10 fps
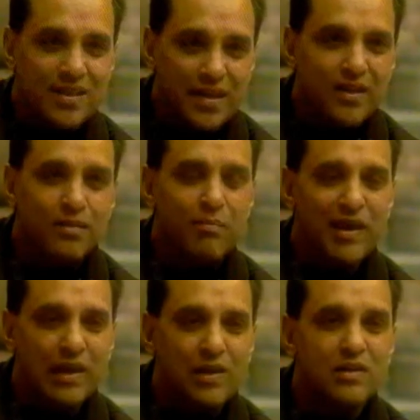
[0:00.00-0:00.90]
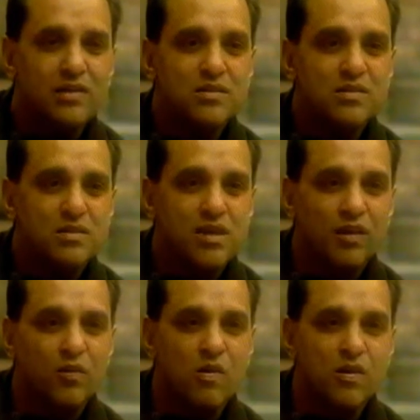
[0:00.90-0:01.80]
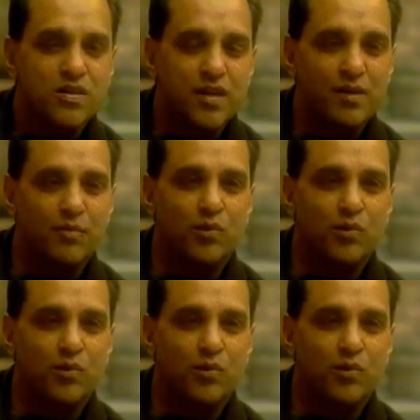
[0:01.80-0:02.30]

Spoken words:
Indian male take a longer time